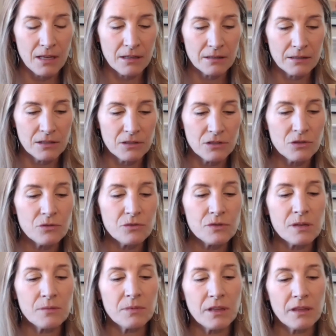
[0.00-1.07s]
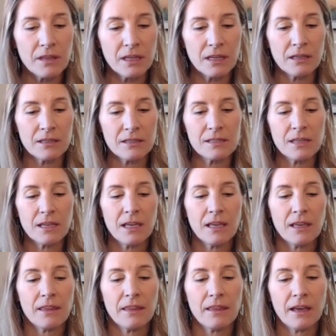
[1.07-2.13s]
do some of the things
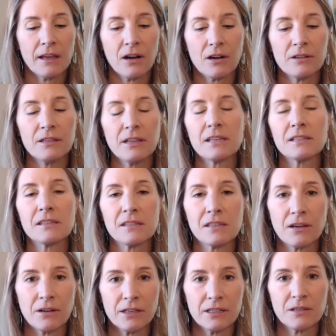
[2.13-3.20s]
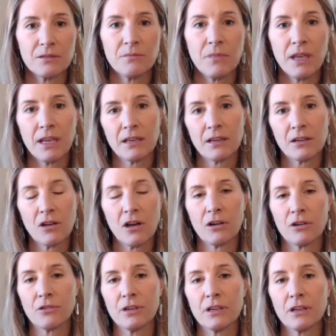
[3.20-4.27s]
that are necessary to make
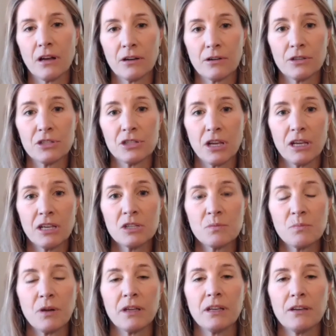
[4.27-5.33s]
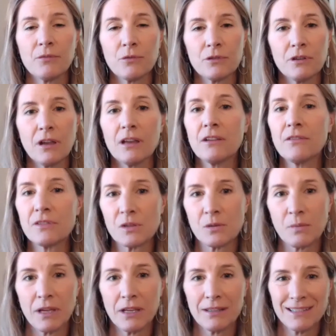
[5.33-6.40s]
concrete change. But if none of us are
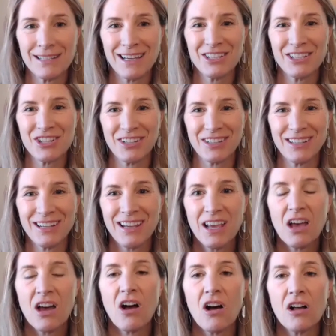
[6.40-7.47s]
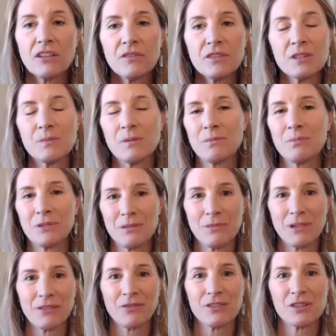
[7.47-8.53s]
paying attention, all of these people in the
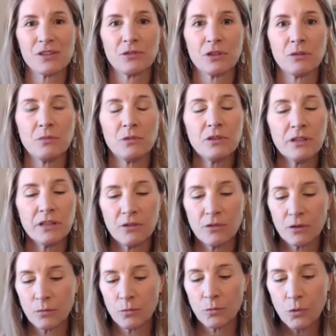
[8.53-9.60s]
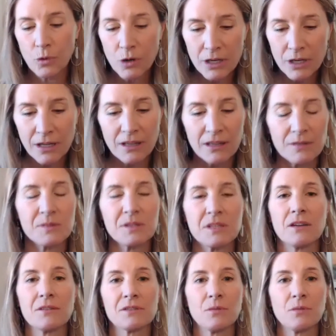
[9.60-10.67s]
metaphysical community who are working on
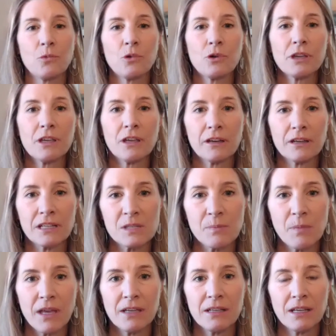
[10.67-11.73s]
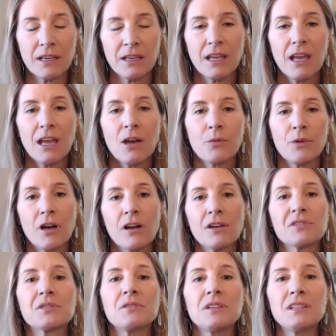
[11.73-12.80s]
themselves and working on expanding, we
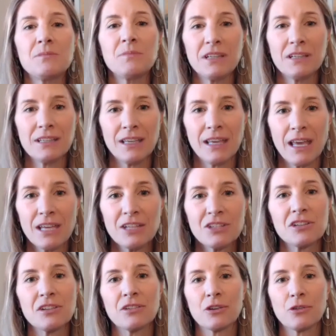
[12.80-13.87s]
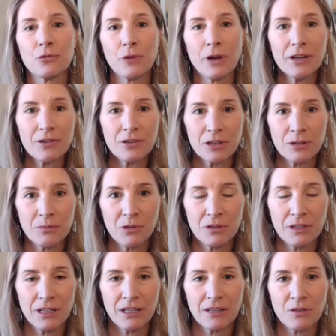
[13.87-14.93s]
also need to be engaged in the greater
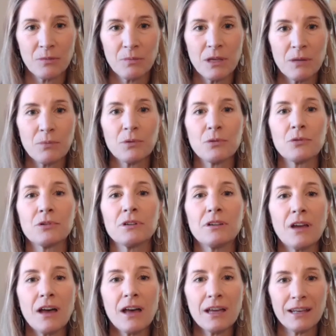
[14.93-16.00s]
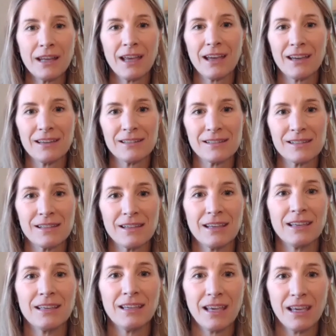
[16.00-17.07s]
community of the people who are not as
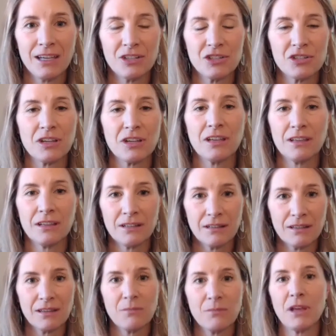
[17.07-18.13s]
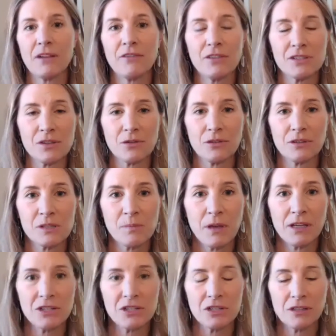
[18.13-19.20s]
engaged in the metaphysical
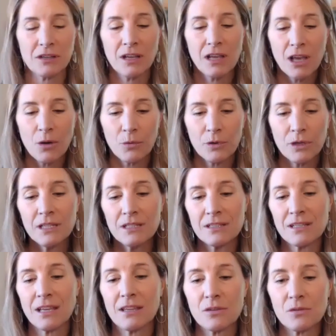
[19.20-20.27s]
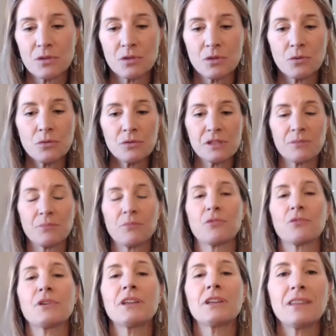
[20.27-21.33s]
expansion. We need to take those tools and
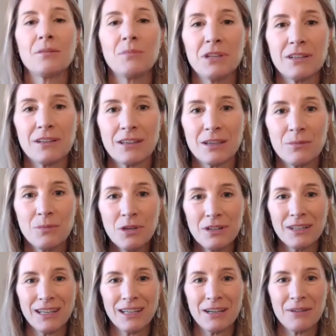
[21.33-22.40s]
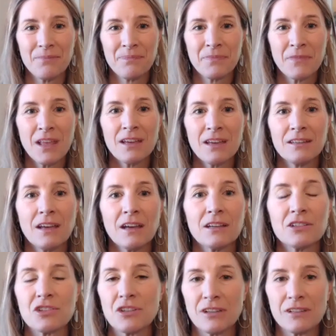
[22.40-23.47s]
bring them into the community, not
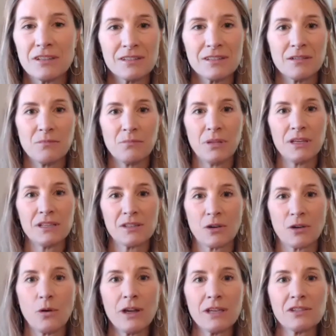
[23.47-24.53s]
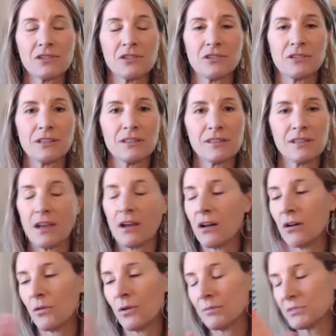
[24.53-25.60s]
just be sequestered and say,
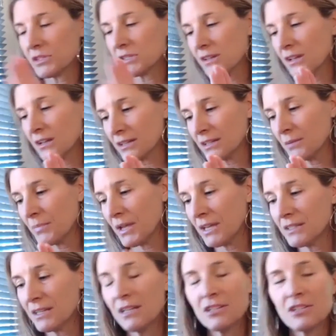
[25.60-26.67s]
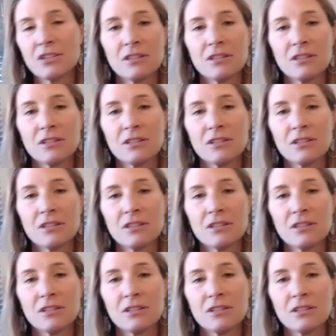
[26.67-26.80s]
oh, I'm just not going to pay attention to